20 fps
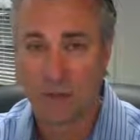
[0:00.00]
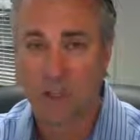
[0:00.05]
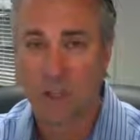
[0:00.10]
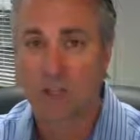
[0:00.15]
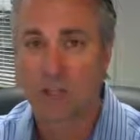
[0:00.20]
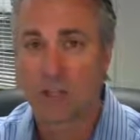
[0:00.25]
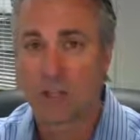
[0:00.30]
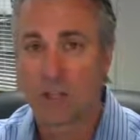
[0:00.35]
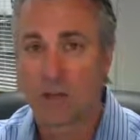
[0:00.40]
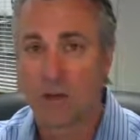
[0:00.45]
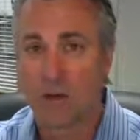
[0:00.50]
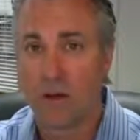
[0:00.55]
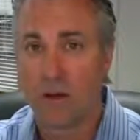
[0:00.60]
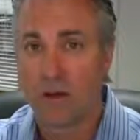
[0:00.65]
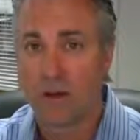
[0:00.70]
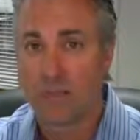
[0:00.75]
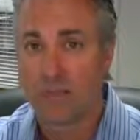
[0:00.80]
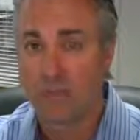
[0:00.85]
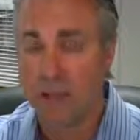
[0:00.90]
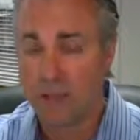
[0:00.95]
So
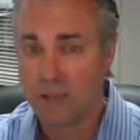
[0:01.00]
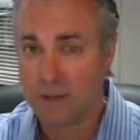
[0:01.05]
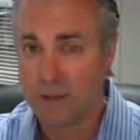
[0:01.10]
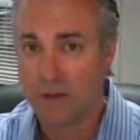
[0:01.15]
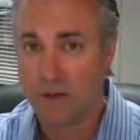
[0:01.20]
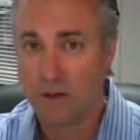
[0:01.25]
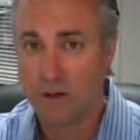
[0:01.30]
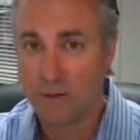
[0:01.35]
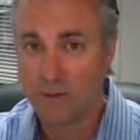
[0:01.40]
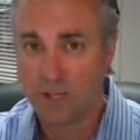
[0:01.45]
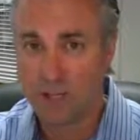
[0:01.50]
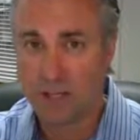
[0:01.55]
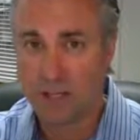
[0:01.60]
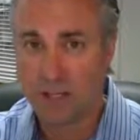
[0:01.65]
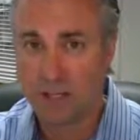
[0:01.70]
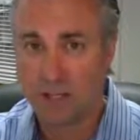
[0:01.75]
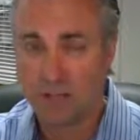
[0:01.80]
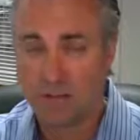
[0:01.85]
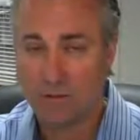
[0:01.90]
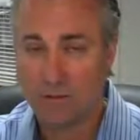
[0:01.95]
make that your
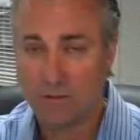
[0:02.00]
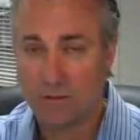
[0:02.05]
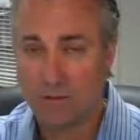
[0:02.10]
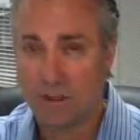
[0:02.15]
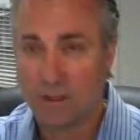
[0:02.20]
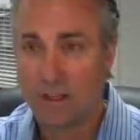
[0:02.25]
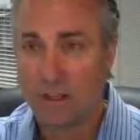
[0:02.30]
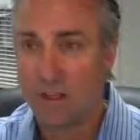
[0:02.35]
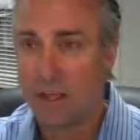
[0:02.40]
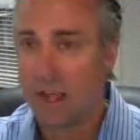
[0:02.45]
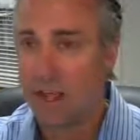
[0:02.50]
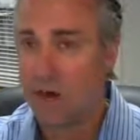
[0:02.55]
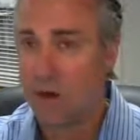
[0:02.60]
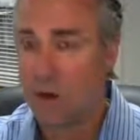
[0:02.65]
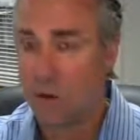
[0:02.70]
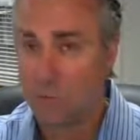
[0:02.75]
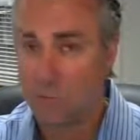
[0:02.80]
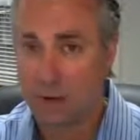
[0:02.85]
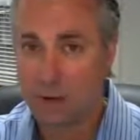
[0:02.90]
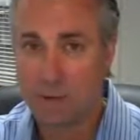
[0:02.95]
objective and
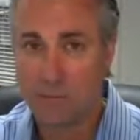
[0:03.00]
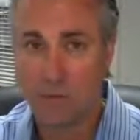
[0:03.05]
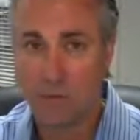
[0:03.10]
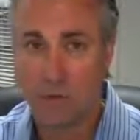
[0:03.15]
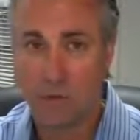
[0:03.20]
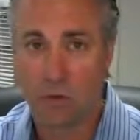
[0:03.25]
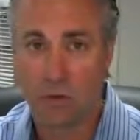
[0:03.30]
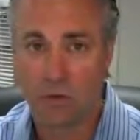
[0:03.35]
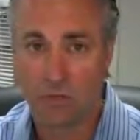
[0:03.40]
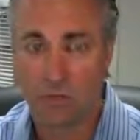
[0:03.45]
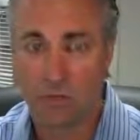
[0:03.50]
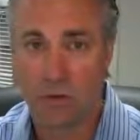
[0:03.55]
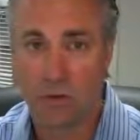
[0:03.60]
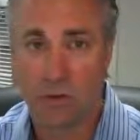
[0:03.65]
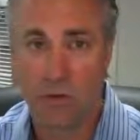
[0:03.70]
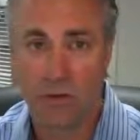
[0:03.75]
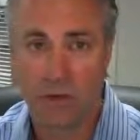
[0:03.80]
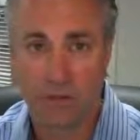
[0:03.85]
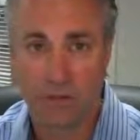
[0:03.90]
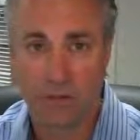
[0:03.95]
open up doors through
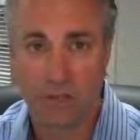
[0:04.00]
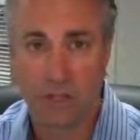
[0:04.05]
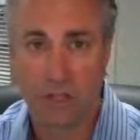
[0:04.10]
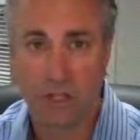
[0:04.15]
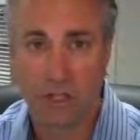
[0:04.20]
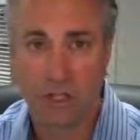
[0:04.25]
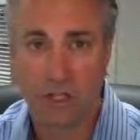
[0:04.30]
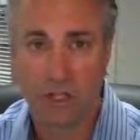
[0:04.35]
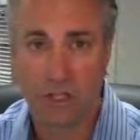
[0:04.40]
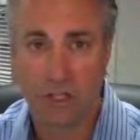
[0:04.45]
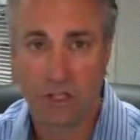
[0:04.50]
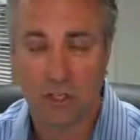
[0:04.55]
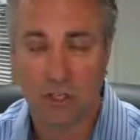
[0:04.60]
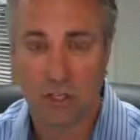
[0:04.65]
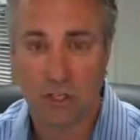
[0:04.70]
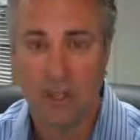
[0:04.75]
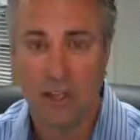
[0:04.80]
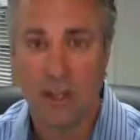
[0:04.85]
conversation,